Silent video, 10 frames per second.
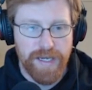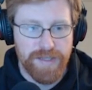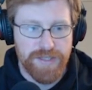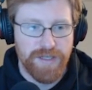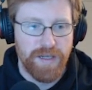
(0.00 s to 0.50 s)
and
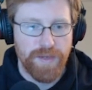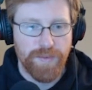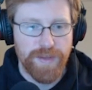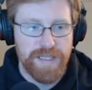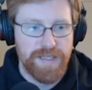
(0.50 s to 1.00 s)
install it
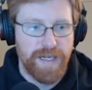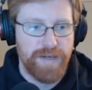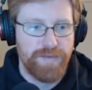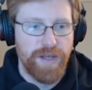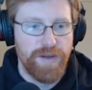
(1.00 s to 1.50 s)
with this line
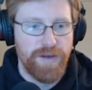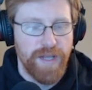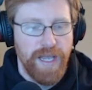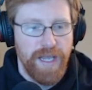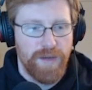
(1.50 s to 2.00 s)
of code.
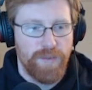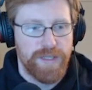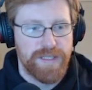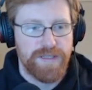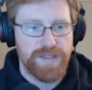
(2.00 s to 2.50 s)
And
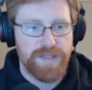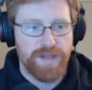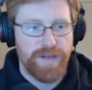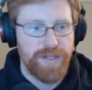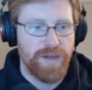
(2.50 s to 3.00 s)
once it's
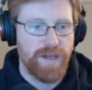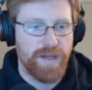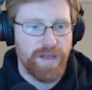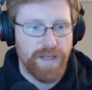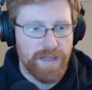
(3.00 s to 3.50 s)
installed, you can
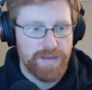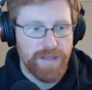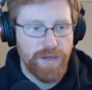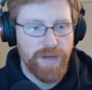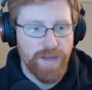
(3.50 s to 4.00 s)
uh,
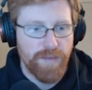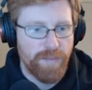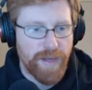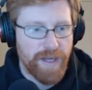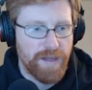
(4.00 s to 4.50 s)
load it
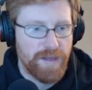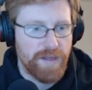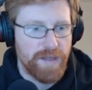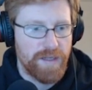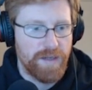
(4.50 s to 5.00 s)
by
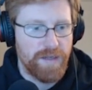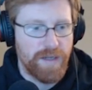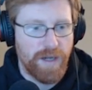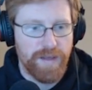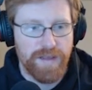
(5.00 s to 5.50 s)

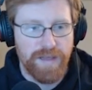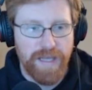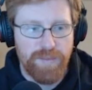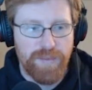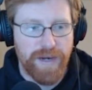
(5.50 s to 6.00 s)
calling the
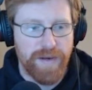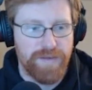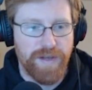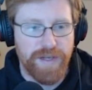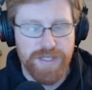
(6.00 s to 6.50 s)
library
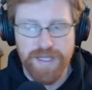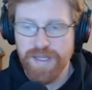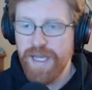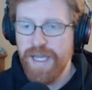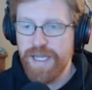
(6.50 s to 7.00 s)
function.
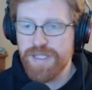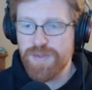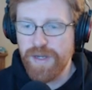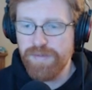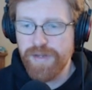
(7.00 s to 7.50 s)
And
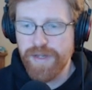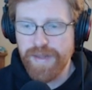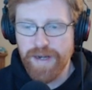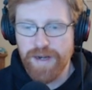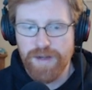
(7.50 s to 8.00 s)
so I've done
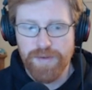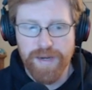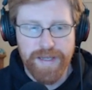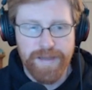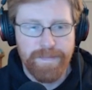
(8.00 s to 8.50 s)
that
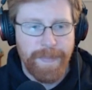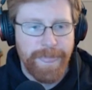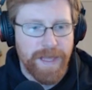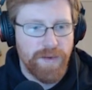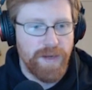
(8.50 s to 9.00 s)
already.
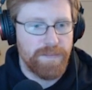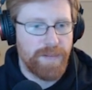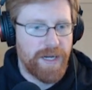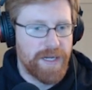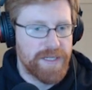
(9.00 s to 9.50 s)
Go ahead and
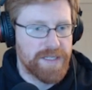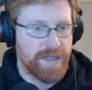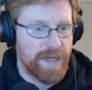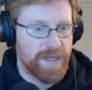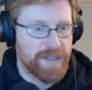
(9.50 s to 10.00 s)
pause
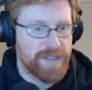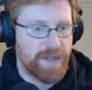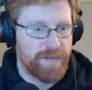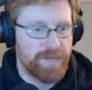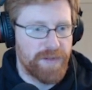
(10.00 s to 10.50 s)
and, and
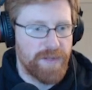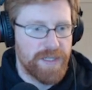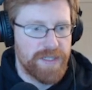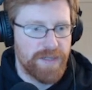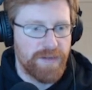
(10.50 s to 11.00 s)
install it if you
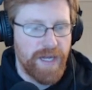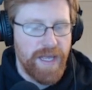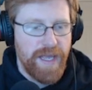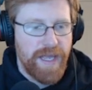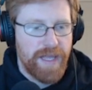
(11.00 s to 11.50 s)
need to.
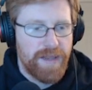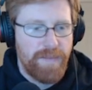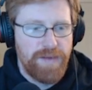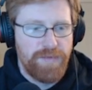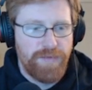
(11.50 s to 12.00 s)
And the
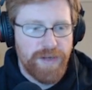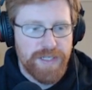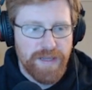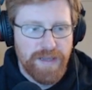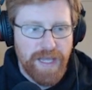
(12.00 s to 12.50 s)
main
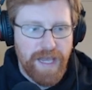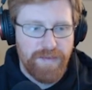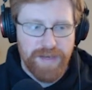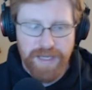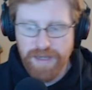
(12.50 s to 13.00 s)
function that they
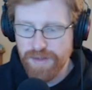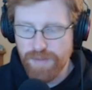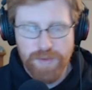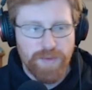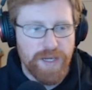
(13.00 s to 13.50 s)
have in here that
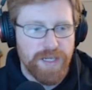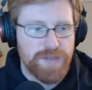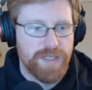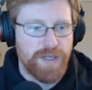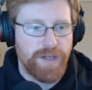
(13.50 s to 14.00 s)
we want to
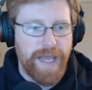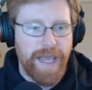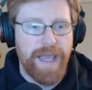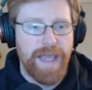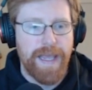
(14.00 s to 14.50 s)
use is called
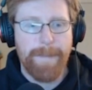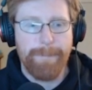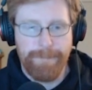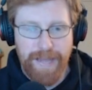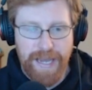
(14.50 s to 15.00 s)
a
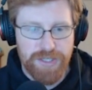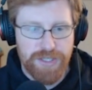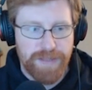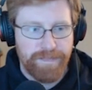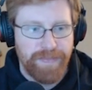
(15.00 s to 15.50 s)

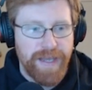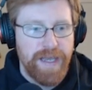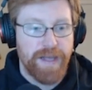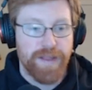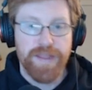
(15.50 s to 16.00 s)
match.
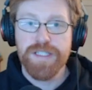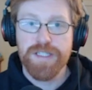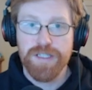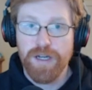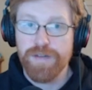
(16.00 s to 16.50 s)
Now this
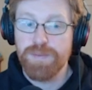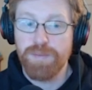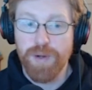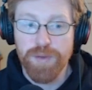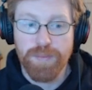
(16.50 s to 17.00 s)
solves
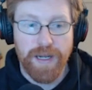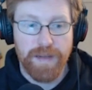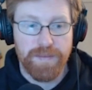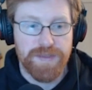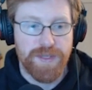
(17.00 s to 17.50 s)
both
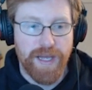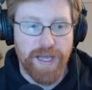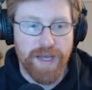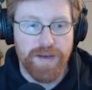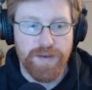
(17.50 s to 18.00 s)
problems that we
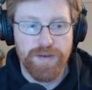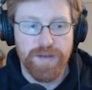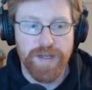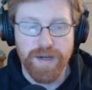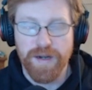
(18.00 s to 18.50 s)
had
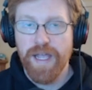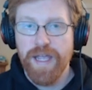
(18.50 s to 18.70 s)
earlier.